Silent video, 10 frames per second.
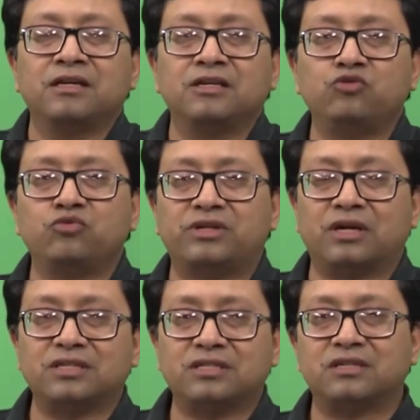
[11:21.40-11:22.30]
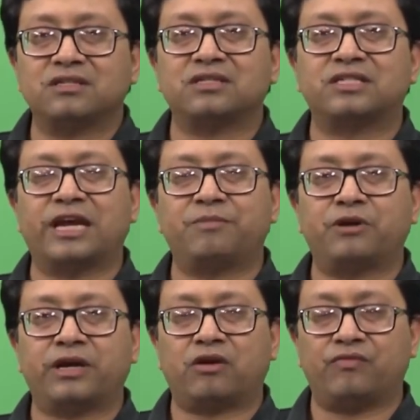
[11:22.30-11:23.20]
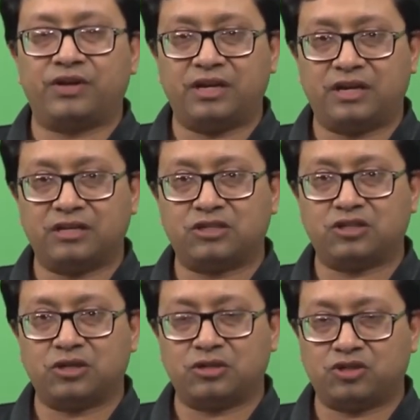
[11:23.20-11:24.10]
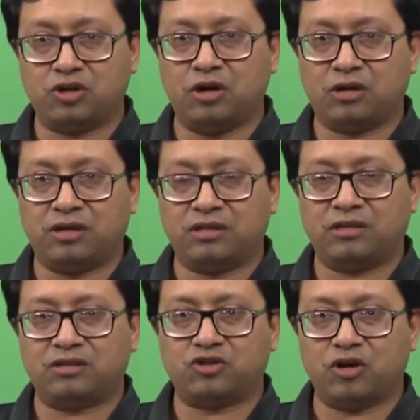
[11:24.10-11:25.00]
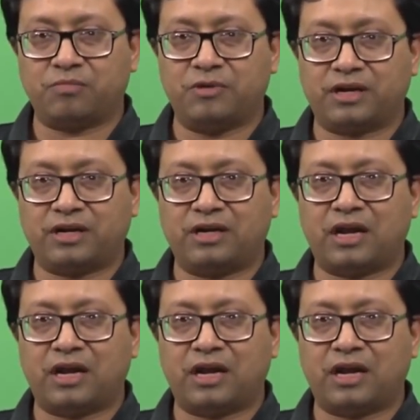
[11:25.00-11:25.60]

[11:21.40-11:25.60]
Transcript: you consider the State Bank of Indian stock in the stock market,